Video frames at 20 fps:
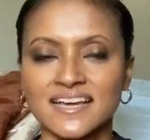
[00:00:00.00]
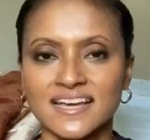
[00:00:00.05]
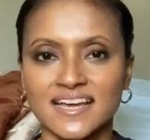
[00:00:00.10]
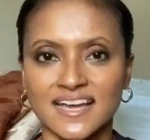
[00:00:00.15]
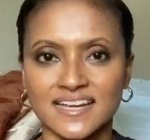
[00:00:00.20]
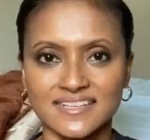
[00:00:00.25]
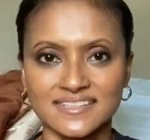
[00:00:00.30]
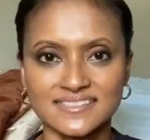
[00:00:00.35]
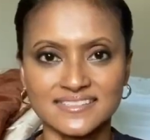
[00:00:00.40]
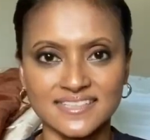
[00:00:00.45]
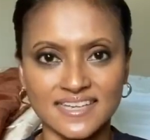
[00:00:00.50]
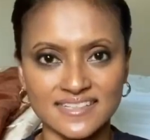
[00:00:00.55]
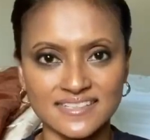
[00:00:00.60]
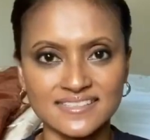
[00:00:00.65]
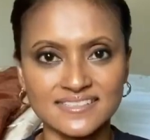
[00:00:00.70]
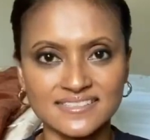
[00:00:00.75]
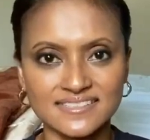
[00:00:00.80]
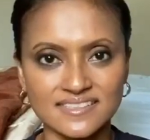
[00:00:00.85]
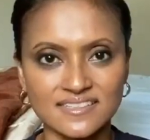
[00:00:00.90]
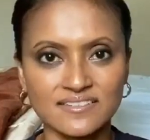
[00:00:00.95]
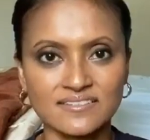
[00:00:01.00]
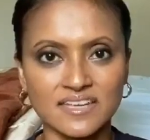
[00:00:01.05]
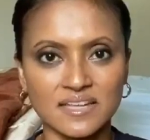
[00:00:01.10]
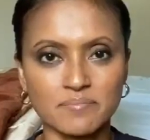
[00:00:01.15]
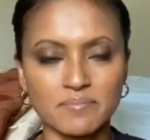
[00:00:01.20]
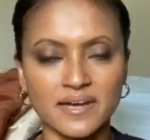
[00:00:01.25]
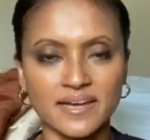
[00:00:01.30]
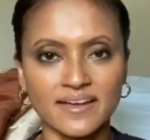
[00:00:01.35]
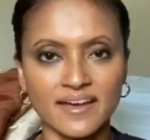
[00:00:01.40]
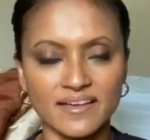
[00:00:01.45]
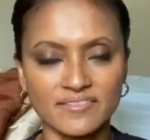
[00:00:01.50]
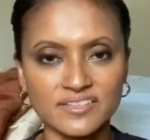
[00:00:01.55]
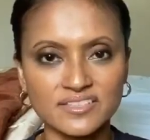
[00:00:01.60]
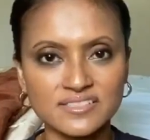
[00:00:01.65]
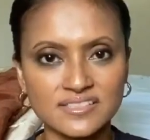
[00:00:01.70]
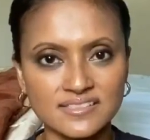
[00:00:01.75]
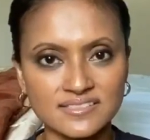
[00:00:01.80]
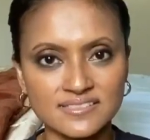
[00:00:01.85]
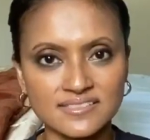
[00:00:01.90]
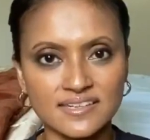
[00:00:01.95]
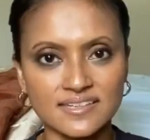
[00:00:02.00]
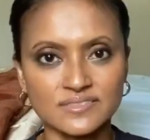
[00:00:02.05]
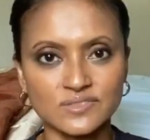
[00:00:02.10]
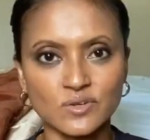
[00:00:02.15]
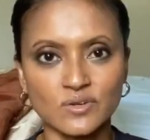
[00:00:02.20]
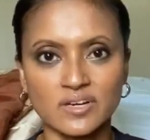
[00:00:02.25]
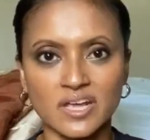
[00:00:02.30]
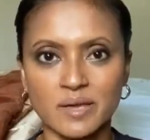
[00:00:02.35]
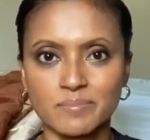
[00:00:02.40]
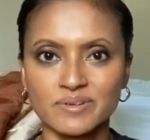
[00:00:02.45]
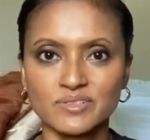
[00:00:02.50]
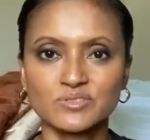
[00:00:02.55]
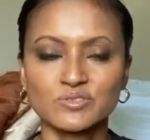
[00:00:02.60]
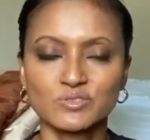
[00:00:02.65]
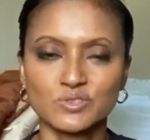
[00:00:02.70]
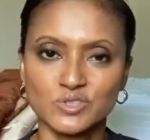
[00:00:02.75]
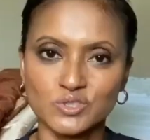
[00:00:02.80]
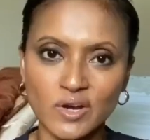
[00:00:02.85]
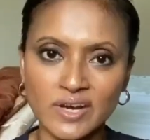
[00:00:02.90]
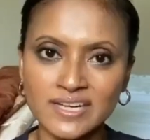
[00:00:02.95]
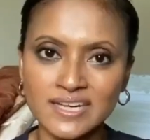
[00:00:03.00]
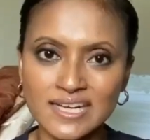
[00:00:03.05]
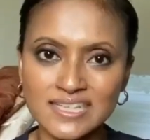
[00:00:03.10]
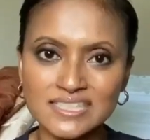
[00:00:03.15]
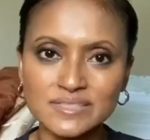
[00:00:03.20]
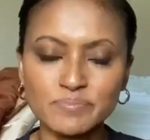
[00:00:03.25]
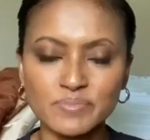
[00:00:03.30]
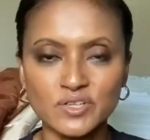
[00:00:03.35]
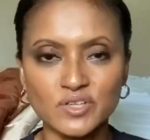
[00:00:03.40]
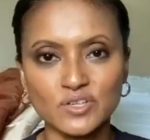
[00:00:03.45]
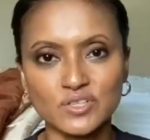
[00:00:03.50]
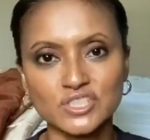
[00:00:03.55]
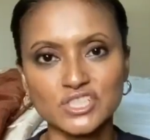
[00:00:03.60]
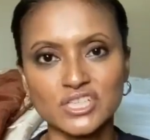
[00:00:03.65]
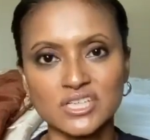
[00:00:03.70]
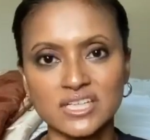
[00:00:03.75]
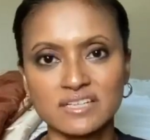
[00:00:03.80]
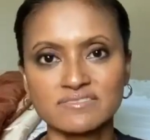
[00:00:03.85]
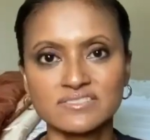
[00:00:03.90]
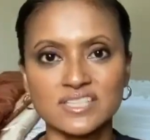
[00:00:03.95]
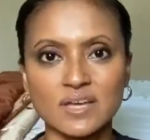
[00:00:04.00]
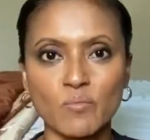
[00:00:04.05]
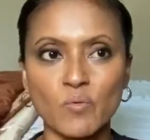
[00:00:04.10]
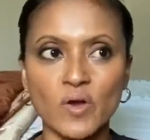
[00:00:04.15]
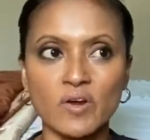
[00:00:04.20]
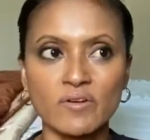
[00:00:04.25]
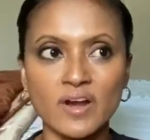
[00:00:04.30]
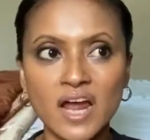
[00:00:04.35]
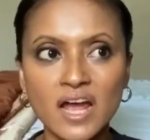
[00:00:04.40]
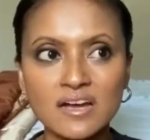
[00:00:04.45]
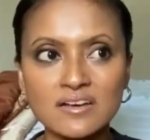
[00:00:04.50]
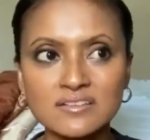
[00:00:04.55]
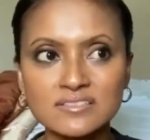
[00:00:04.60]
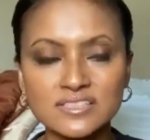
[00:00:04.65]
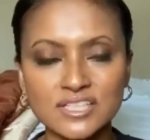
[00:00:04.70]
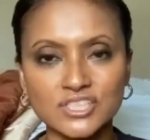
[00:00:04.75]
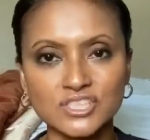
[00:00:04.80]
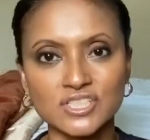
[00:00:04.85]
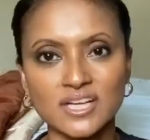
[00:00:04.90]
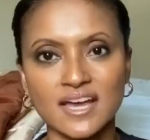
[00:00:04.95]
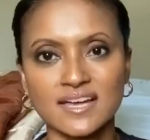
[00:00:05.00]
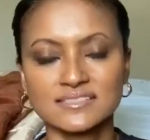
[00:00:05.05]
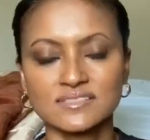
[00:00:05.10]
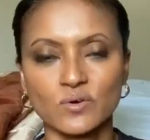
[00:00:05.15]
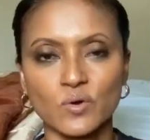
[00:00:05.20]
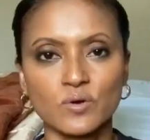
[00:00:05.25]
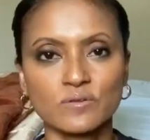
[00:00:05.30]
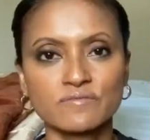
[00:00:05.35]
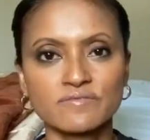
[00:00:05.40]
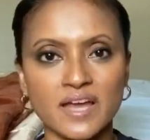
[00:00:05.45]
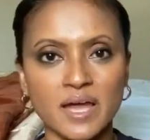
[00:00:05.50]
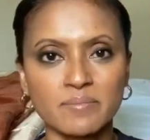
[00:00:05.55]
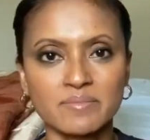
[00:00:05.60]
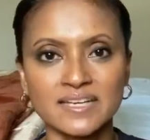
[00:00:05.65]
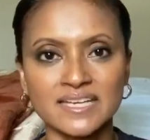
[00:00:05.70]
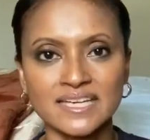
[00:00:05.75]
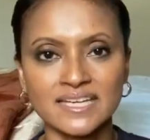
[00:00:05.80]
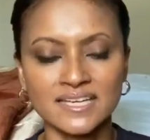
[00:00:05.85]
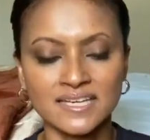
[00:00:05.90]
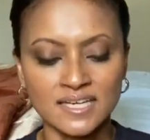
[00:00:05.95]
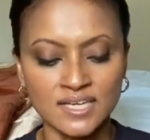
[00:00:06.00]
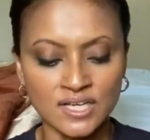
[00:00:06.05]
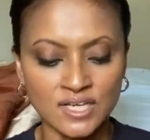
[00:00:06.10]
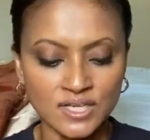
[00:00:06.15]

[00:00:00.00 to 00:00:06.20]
And it's sadder still that my other sister is not able to join us because she lives somewhere else and she has her own family.